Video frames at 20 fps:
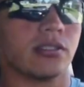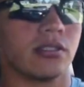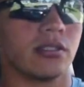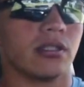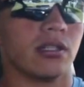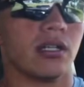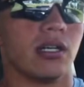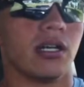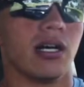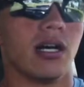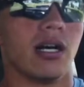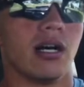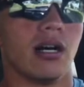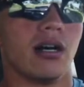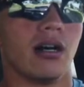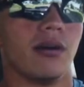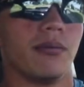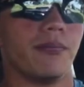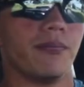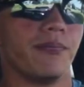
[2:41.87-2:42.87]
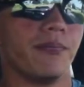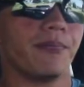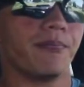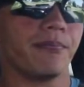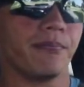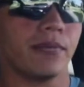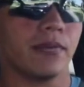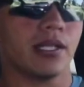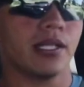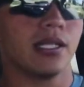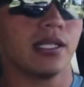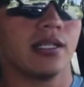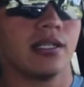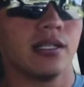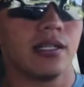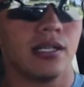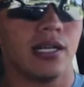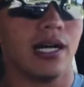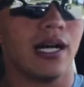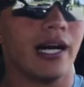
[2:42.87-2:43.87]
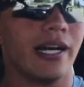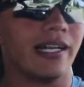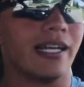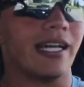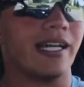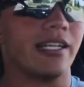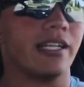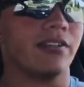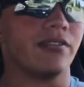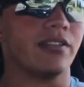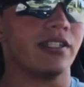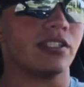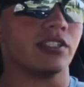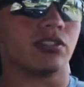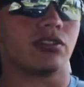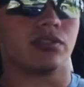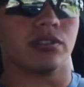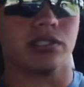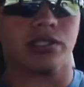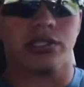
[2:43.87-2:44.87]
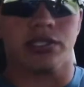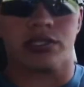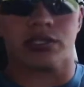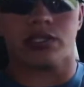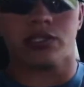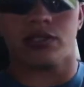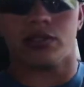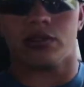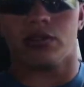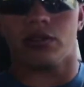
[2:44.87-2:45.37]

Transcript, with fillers: on any of these drills,